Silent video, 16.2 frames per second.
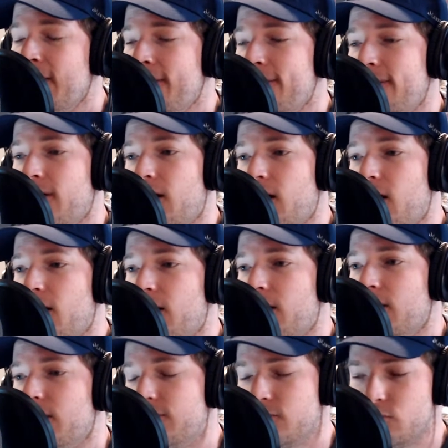
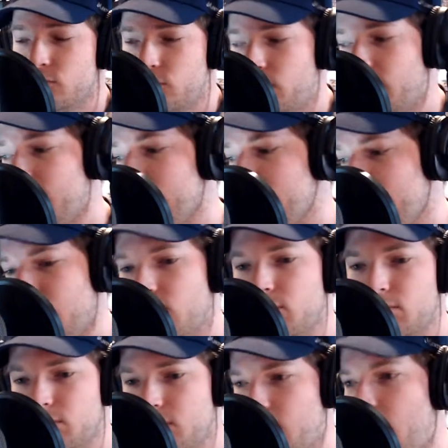If you want,
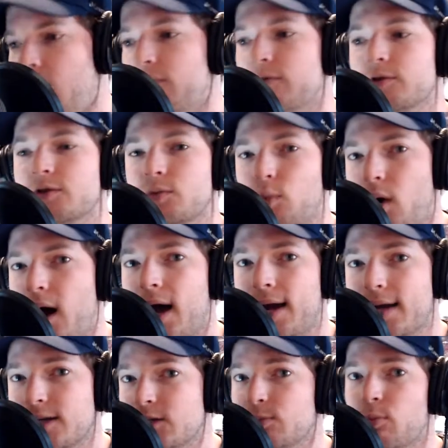
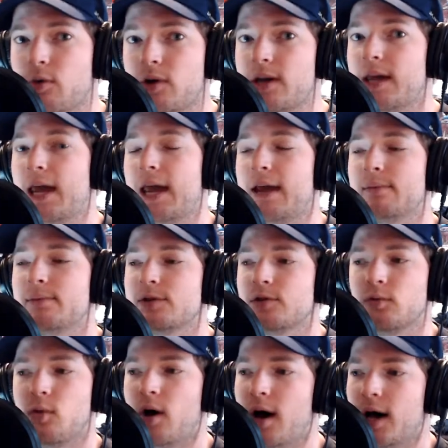conference-wide spring games to
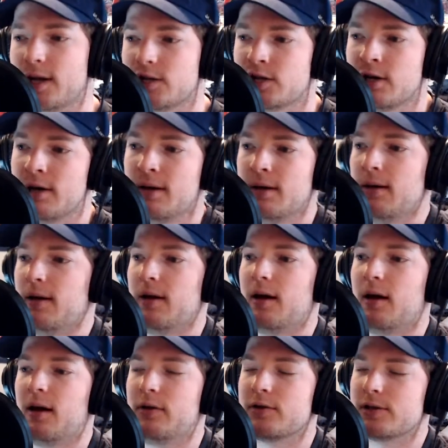watch,
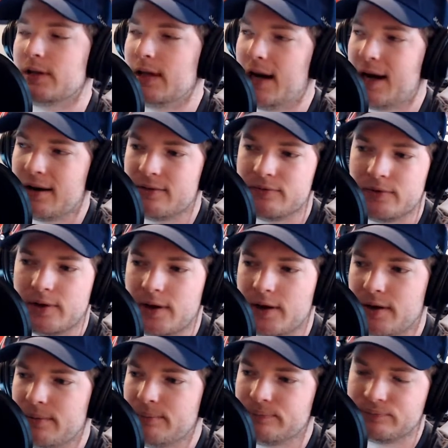there's a lot
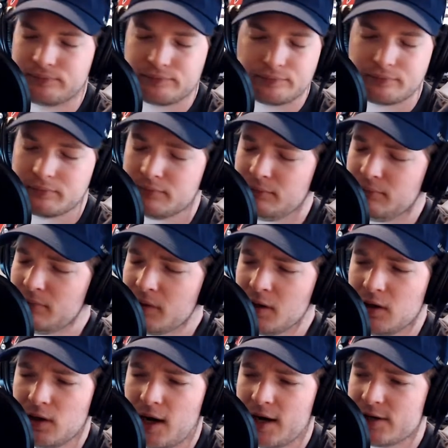of
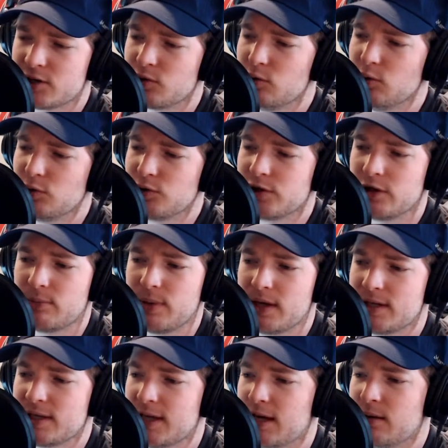schools in the
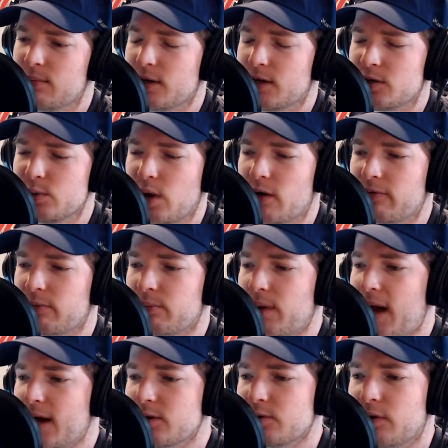Big 10, Big 12, and
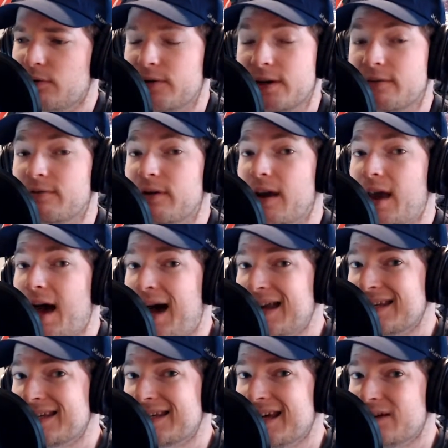Pac-12 that have
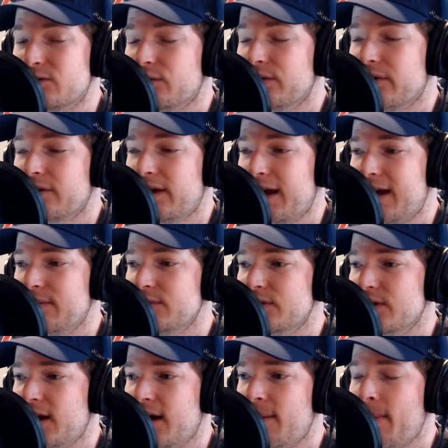not scheduled their games
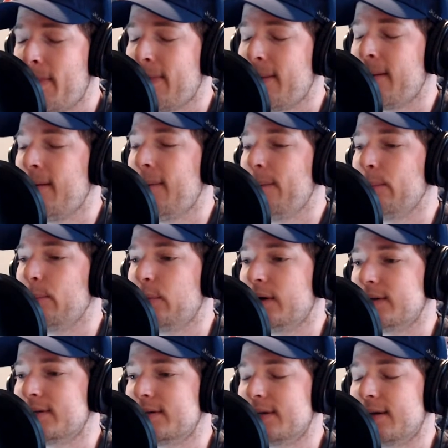yet.
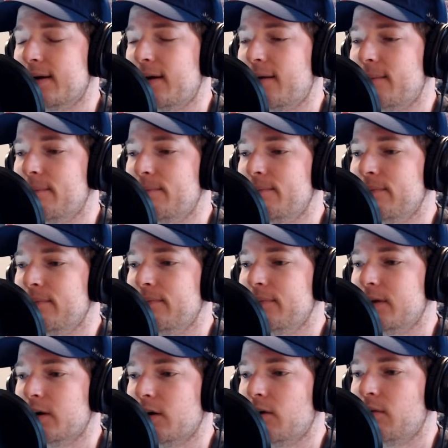But I
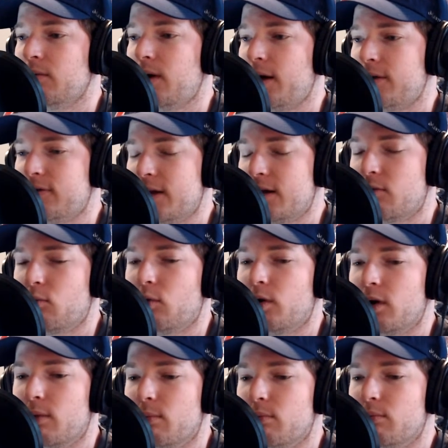think
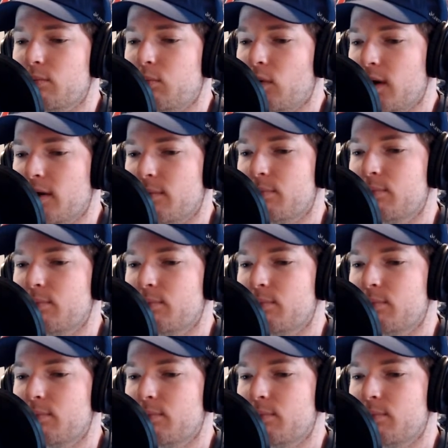one of the